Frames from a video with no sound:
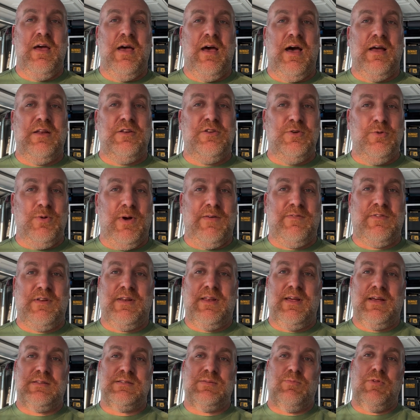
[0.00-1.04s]
I do have to
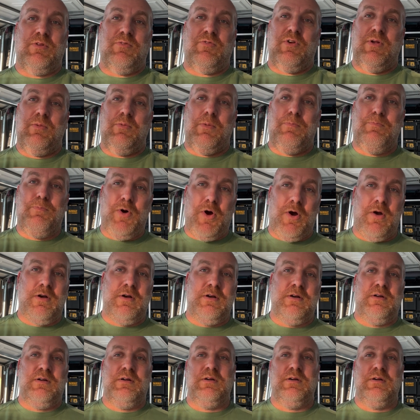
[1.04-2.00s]
take some of the frame apart